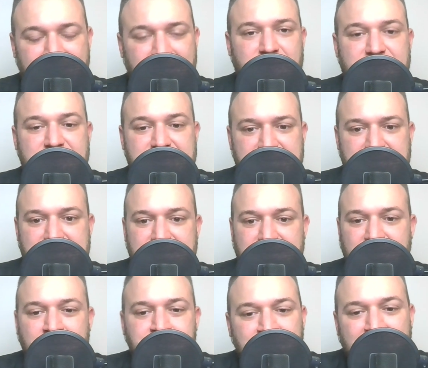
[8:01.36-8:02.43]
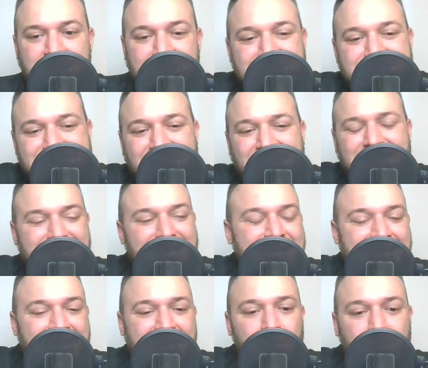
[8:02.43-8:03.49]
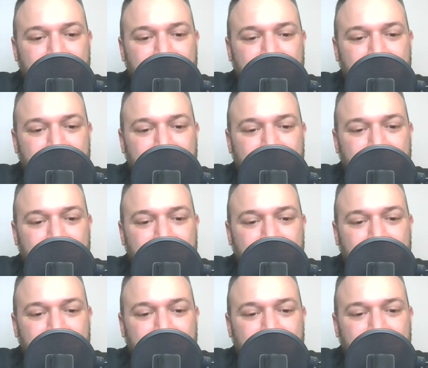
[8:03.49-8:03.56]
the end of the season. Selling him now